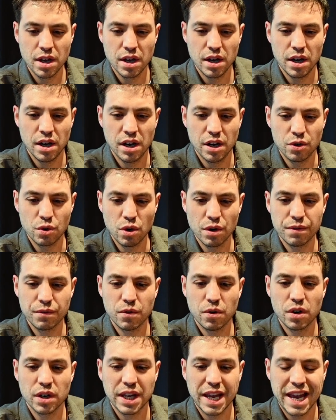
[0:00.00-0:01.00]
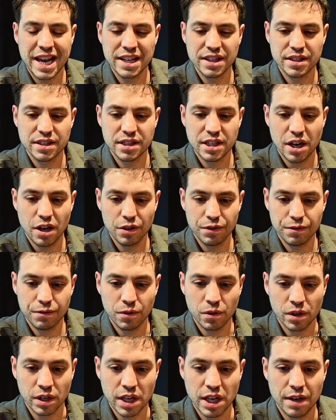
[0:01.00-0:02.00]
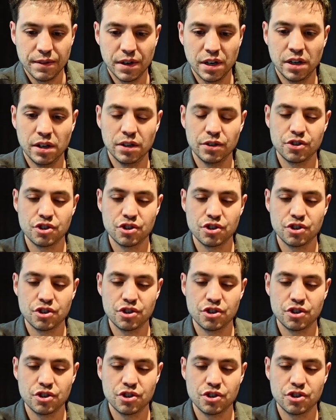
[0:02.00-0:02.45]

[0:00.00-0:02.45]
North Fork, and South Fork have all